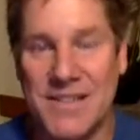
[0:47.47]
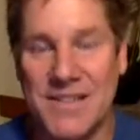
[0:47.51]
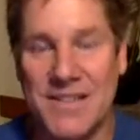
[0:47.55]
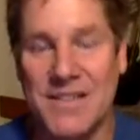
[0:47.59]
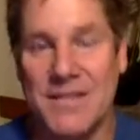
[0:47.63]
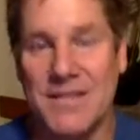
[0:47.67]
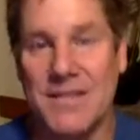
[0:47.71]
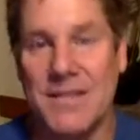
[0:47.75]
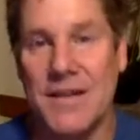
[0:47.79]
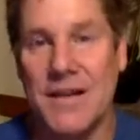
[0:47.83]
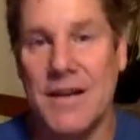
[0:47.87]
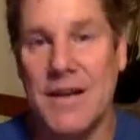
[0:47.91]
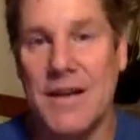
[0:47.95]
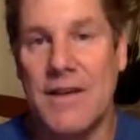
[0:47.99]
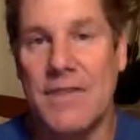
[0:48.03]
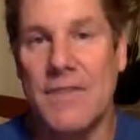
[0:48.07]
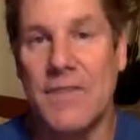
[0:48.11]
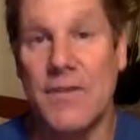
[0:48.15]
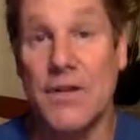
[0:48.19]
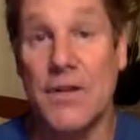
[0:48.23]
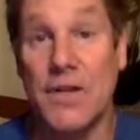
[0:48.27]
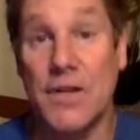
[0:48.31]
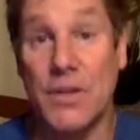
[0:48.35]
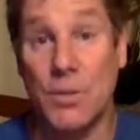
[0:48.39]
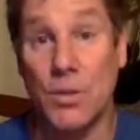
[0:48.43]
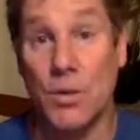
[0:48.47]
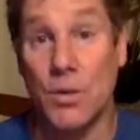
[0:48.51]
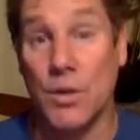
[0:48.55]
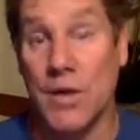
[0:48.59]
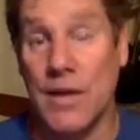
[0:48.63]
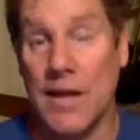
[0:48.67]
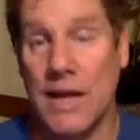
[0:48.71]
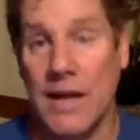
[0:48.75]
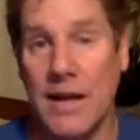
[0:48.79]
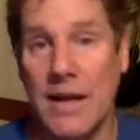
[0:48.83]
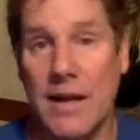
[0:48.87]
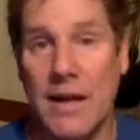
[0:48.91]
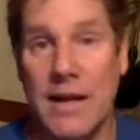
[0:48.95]
It's a very good
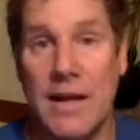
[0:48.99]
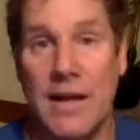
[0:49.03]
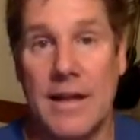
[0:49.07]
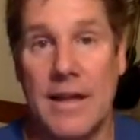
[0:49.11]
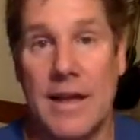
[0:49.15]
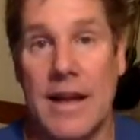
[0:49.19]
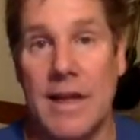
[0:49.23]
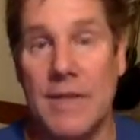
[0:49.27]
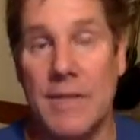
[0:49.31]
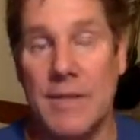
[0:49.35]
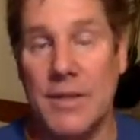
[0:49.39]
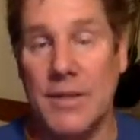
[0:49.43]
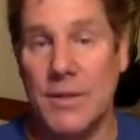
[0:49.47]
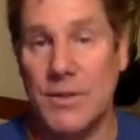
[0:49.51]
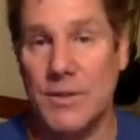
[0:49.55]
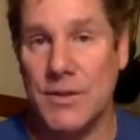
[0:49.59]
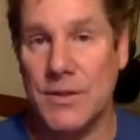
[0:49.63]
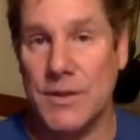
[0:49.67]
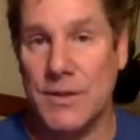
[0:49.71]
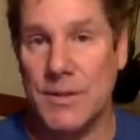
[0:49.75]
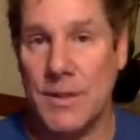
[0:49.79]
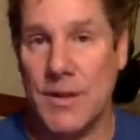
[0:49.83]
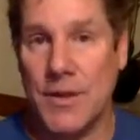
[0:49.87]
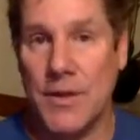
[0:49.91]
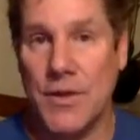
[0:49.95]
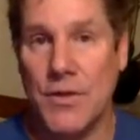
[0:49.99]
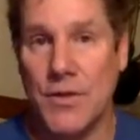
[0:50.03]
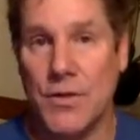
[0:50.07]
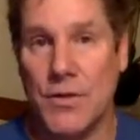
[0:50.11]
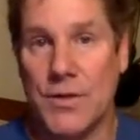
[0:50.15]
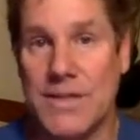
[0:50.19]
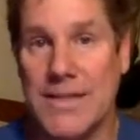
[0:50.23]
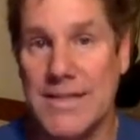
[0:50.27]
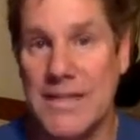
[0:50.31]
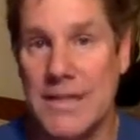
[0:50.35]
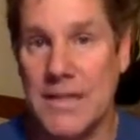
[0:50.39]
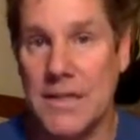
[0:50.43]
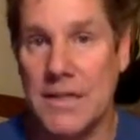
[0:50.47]
workout, and I've been doing it about
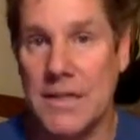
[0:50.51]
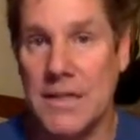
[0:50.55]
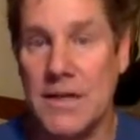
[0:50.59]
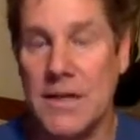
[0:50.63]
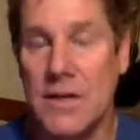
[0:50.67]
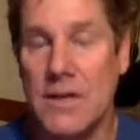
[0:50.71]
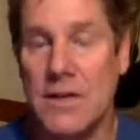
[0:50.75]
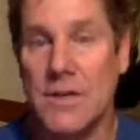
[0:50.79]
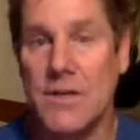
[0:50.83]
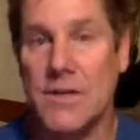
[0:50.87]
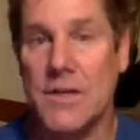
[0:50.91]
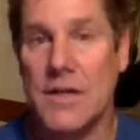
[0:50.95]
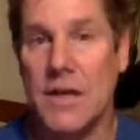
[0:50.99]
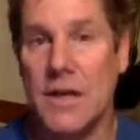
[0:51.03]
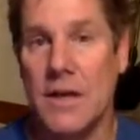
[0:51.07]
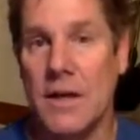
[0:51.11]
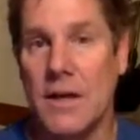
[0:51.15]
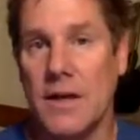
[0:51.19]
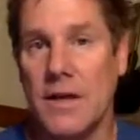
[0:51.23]
13 years.